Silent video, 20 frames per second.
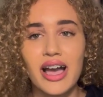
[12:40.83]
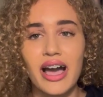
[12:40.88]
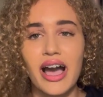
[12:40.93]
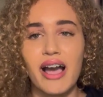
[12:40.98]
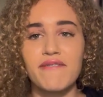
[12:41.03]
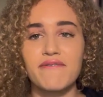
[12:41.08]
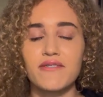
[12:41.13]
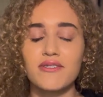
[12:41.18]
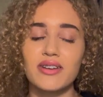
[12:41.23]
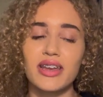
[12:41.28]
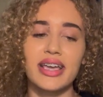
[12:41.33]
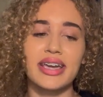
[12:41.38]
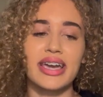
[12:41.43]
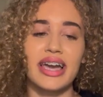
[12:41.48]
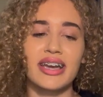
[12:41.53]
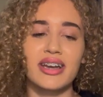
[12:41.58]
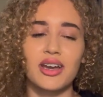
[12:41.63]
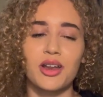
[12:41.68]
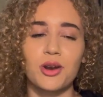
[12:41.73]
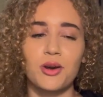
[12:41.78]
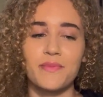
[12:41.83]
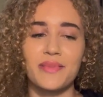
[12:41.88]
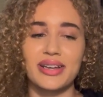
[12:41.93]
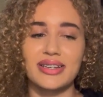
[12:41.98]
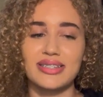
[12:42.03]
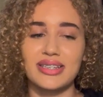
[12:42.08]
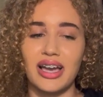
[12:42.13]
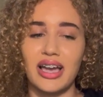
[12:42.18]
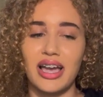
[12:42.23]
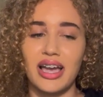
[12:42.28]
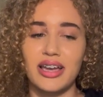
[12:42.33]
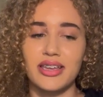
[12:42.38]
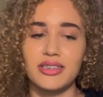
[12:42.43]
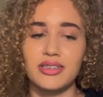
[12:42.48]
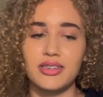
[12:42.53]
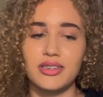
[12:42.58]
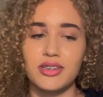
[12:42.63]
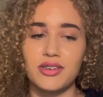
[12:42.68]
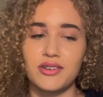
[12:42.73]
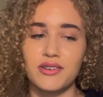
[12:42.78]
I feel like economics at
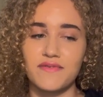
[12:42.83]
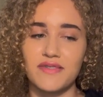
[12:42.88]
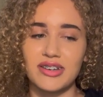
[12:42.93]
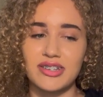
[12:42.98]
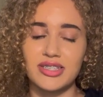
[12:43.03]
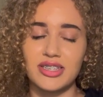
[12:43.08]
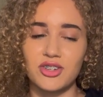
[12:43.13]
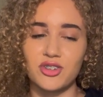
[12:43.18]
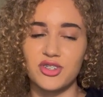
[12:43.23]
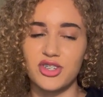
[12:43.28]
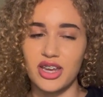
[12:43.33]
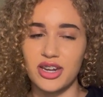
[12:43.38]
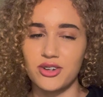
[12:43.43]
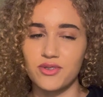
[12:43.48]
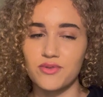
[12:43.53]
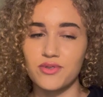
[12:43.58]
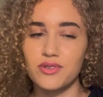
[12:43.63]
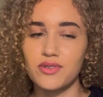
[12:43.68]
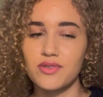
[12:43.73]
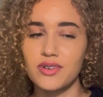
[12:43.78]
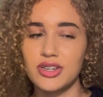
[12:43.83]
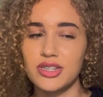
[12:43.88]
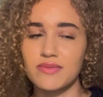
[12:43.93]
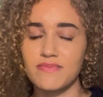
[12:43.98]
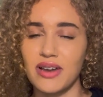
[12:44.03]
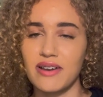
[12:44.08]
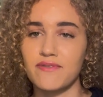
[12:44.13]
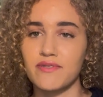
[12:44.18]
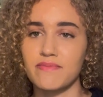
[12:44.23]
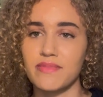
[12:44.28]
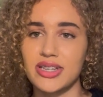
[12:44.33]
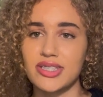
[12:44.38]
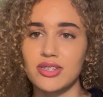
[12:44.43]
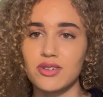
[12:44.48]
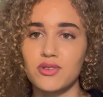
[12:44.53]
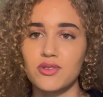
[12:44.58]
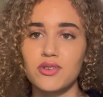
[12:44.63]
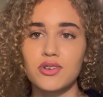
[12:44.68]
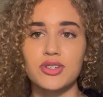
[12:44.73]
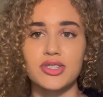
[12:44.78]
university in general is
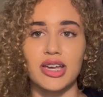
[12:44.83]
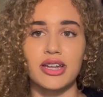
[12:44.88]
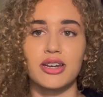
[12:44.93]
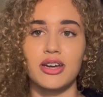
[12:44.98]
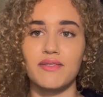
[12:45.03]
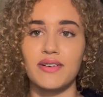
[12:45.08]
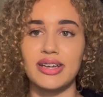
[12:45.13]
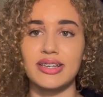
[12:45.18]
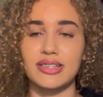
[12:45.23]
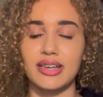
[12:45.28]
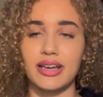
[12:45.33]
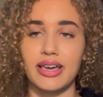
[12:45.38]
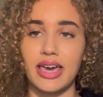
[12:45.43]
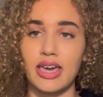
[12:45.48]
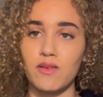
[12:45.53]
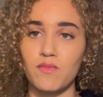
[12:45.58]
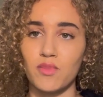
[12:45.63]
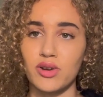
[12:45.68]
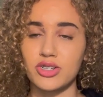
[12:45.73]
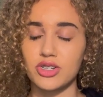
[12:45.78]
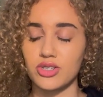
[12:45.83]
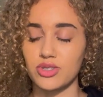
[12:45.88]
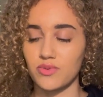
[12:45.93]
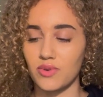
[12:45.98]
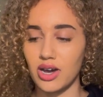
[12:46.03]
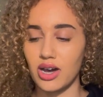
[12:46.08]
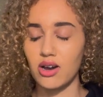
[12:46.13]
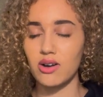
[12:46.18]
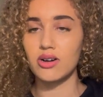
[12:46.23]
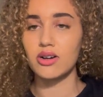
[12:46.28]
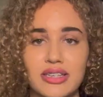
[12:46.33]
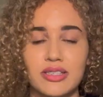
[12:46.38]
mathematical because I know it is at Cambridge as well.